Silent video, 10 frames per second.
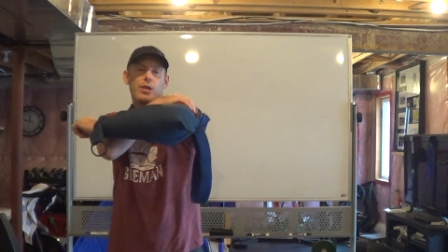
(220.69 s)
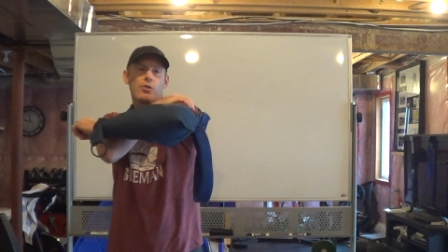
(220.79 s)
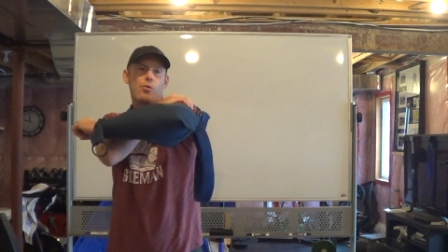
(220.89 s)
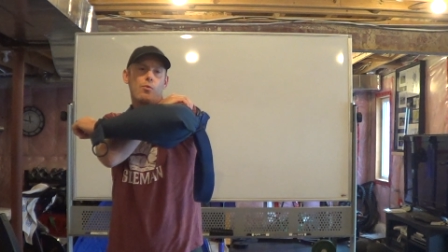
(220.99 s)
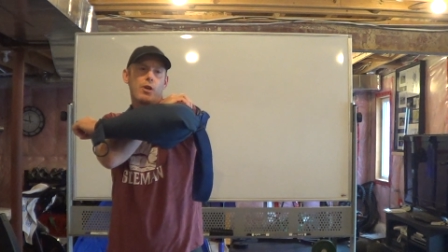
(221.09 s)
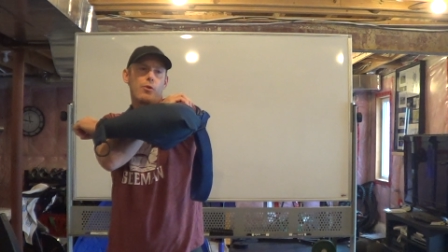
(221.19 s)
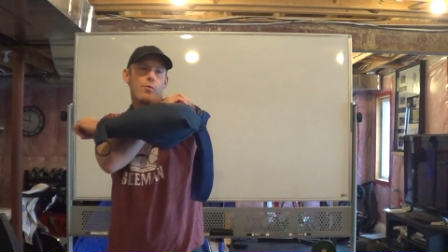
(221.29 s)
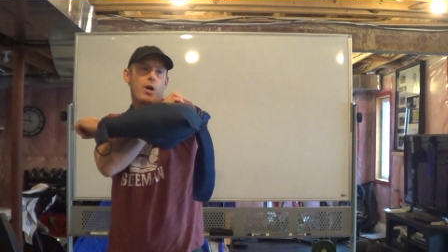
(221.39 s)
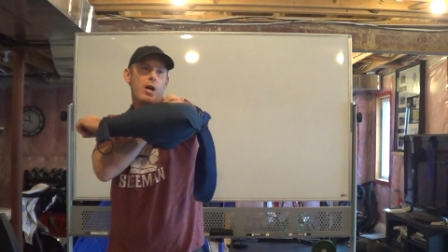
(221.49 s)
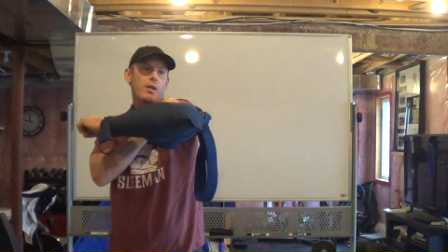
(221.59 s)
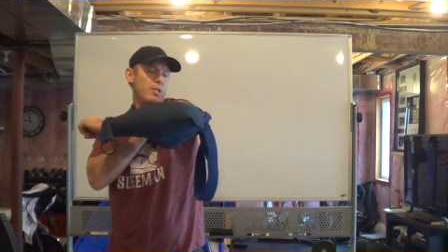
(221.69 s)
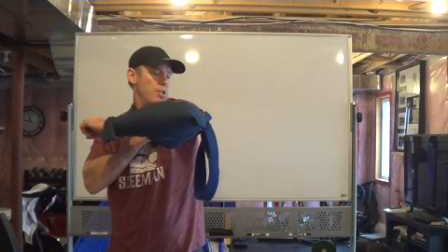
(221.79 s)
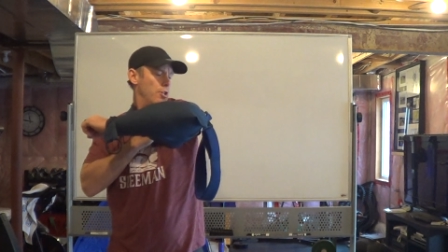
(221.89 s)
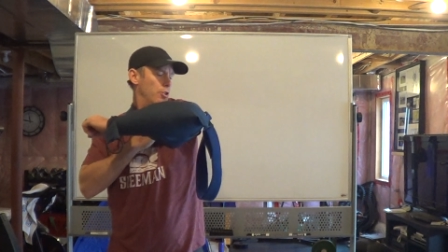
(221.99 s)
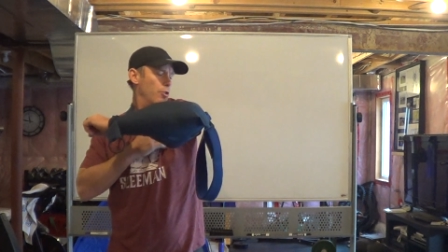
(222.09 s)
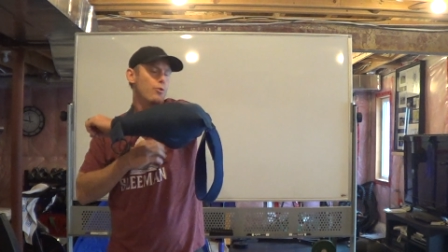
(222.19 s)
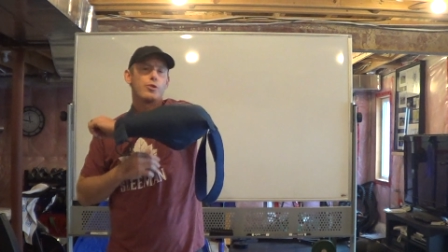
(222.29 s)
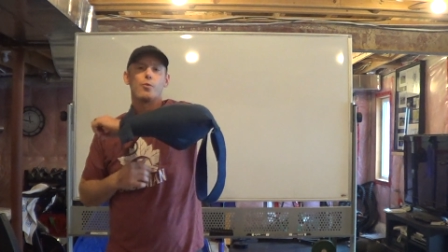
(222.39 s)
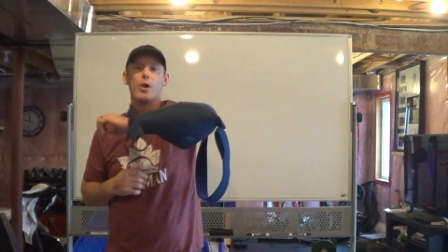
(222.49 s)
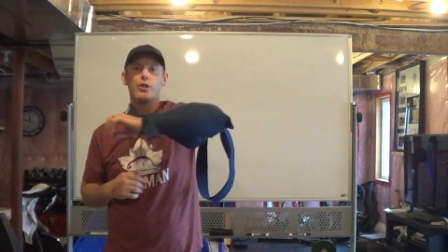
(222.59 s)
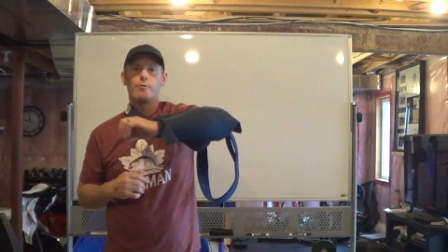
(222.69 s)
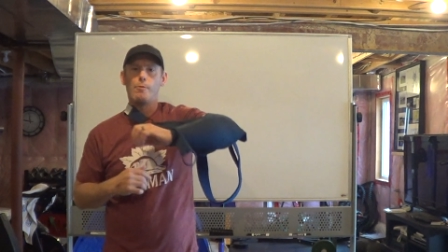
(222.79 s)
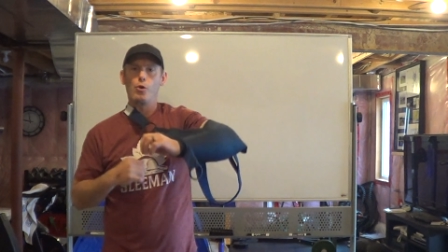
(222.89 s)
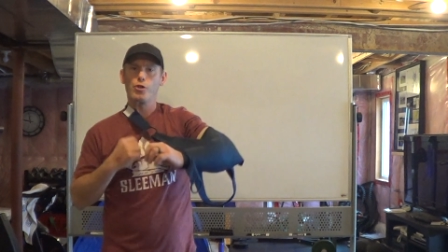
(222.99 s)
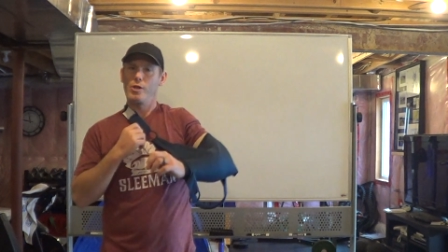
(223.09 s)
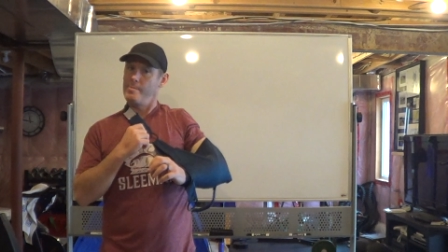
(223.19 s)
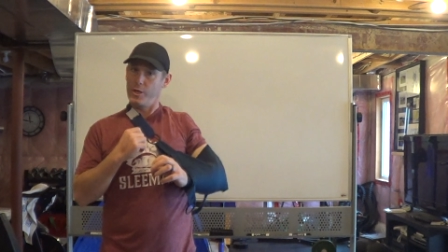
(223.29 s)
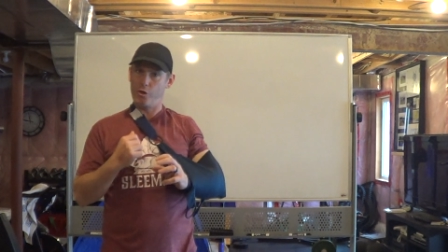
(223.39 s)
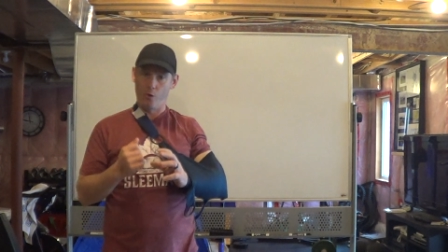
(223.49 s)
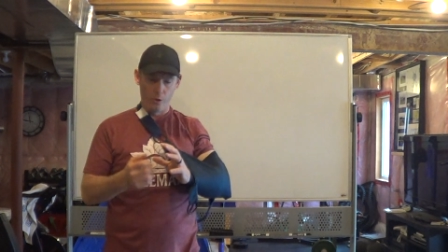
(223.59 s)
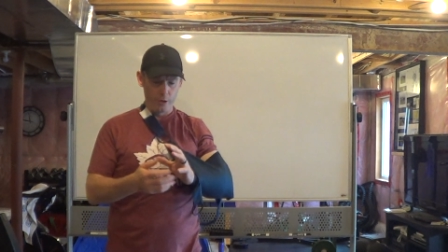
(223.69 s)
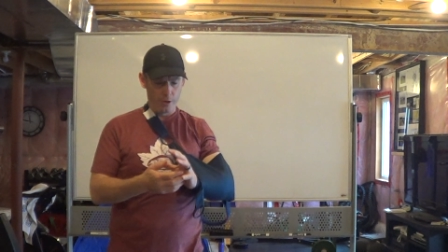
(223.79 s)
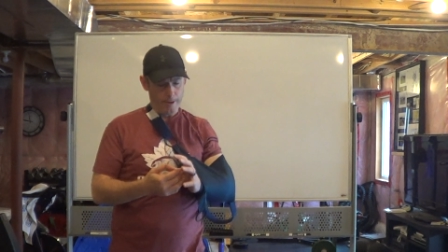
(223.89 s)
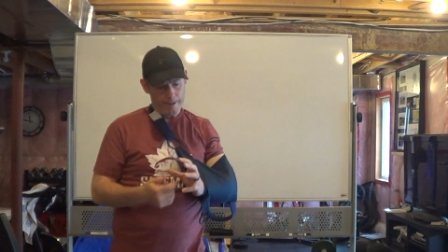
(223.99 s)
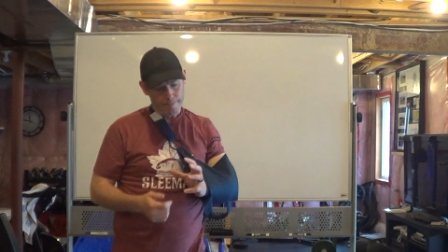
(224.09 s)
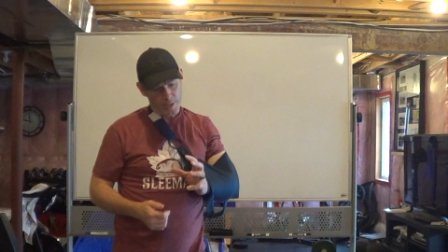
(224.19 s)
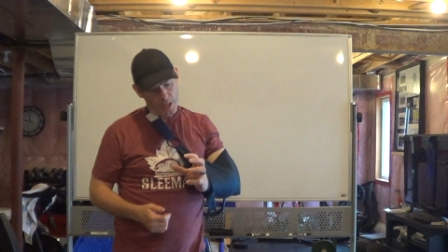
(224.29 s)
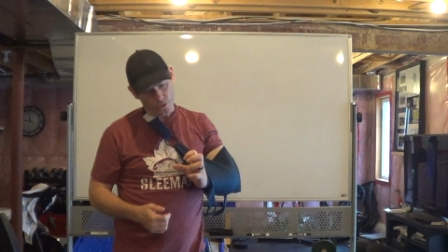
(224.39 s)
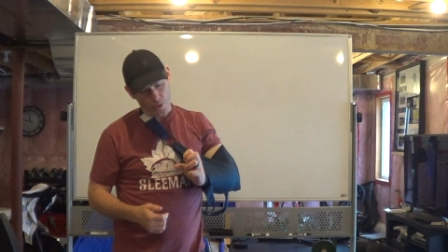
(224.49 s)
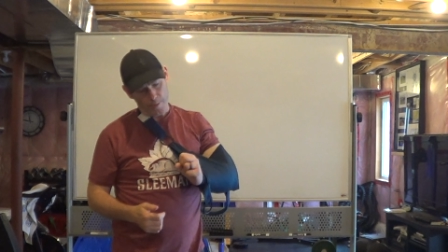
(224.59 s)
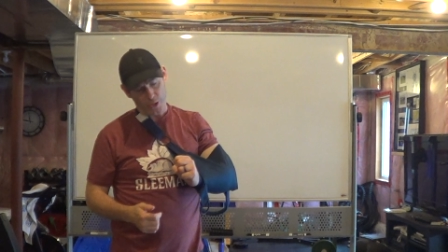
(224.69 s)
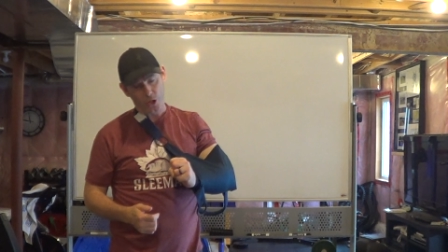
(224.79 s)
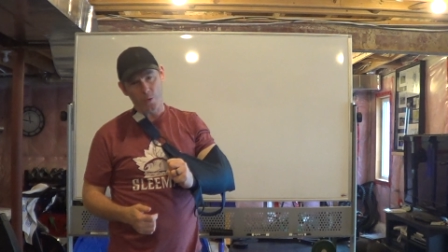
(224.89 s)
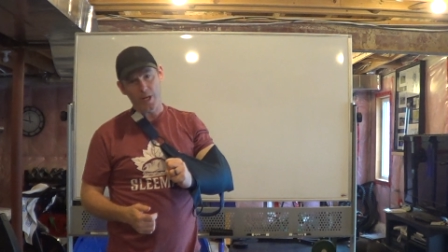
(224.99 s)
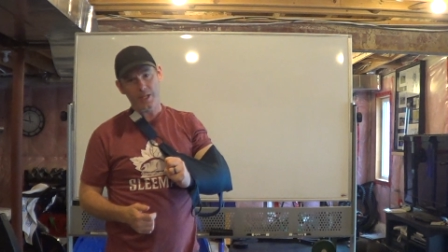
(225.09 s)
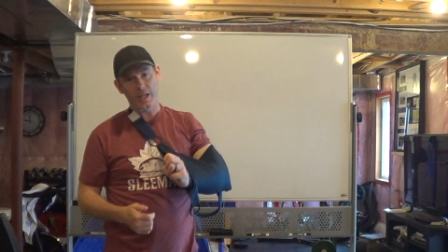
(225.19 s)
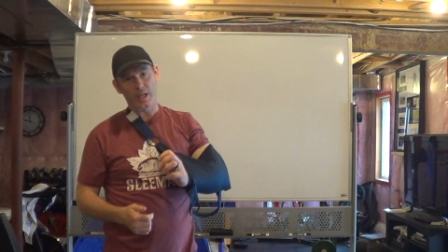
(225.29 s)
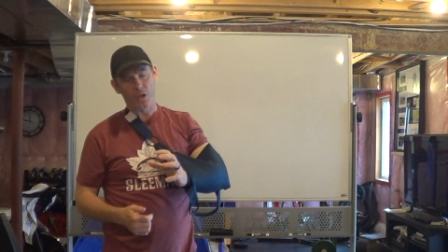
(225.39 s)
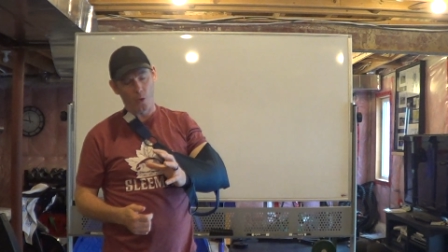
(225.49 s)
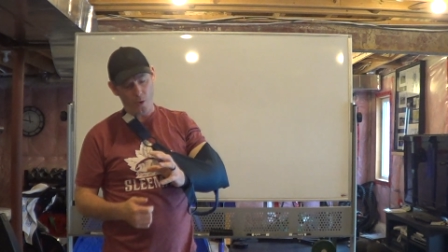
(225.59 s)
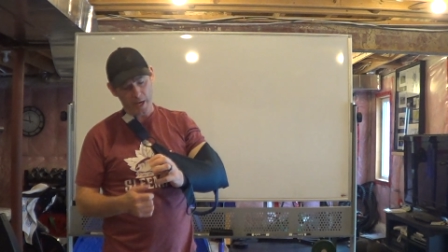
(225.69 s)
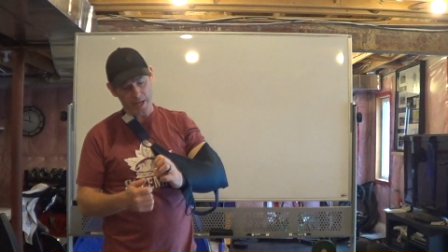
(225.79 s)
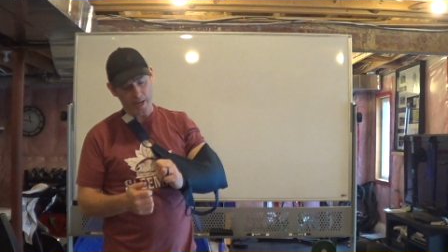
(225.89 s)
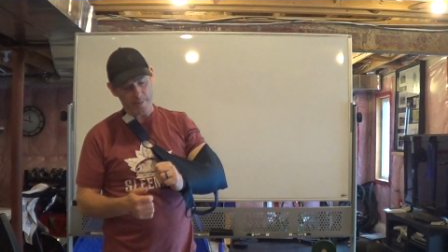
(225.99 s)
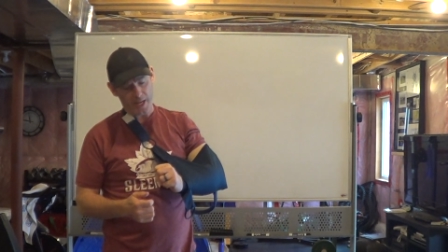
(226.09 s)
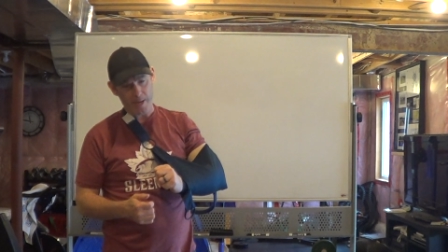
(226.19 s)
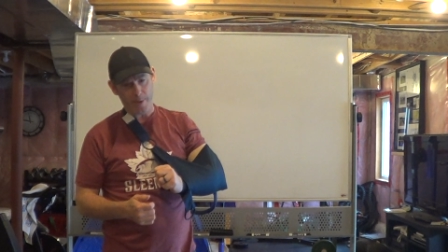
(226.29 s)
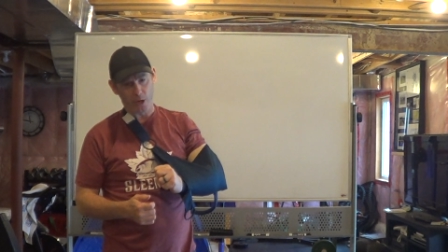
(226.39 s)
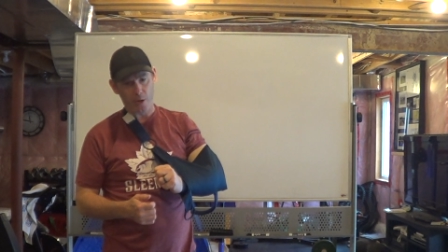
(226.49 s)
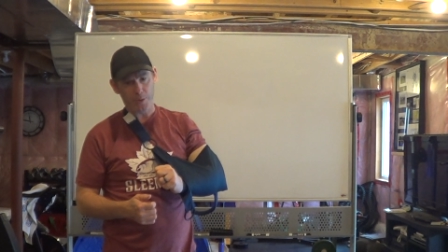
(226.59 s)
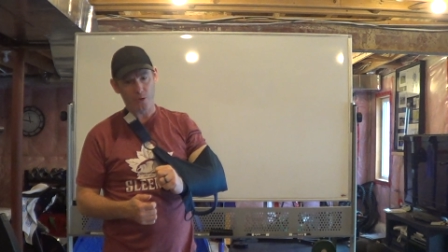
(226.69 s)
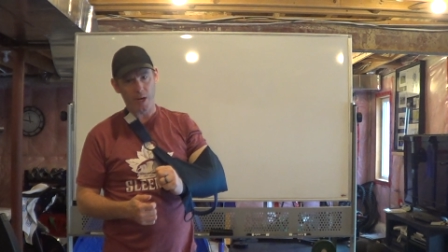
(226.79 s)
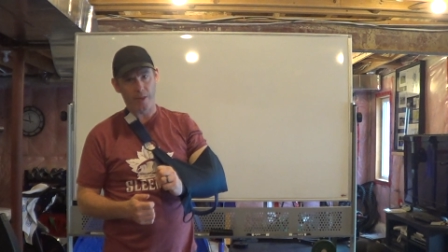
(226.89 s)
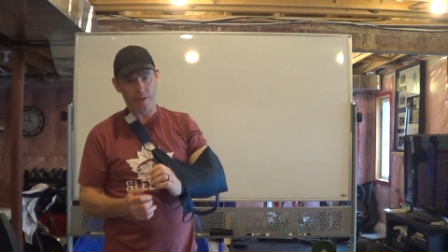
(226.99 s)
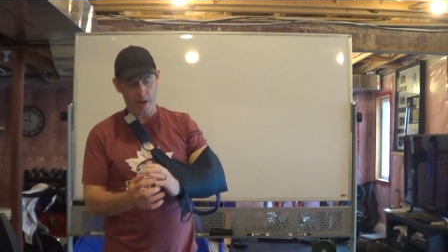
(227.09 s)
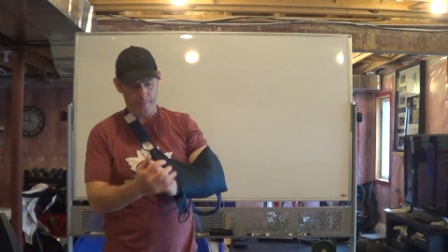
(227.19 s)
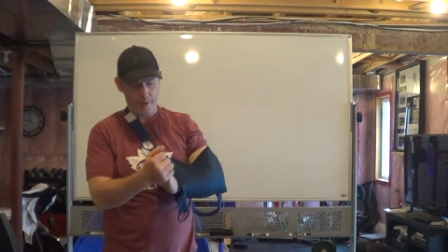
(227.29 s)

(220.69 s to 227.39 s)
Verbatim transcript: I don't want to uh, lose the range of motion in my shoulder. So I've been squeezing a toy to get keep my grip strength up.